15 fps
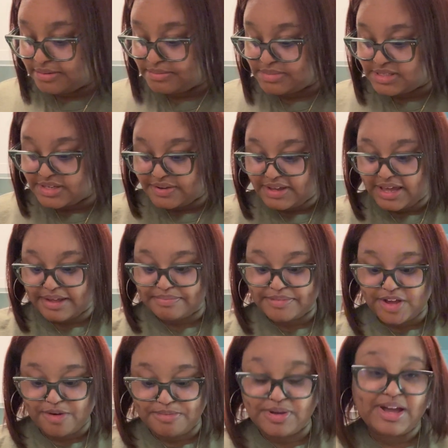So yeah, I
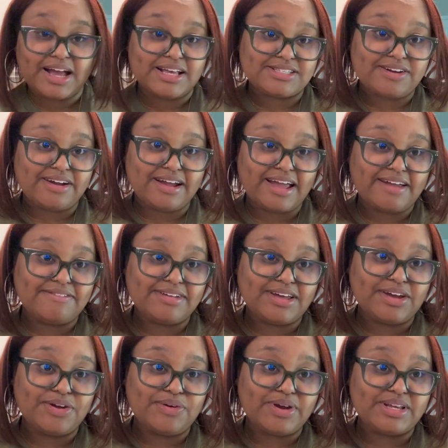hope you guys are having a
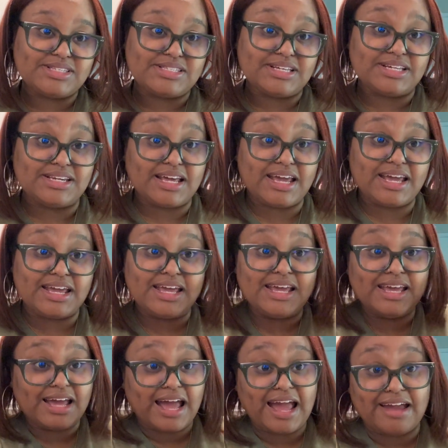great Sunday.
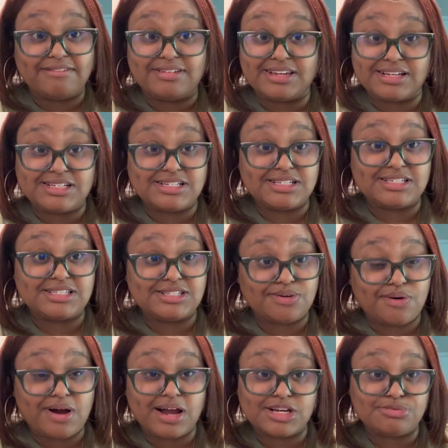I have dishes to
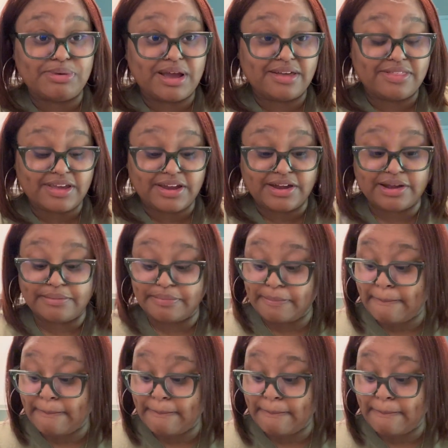wash back there.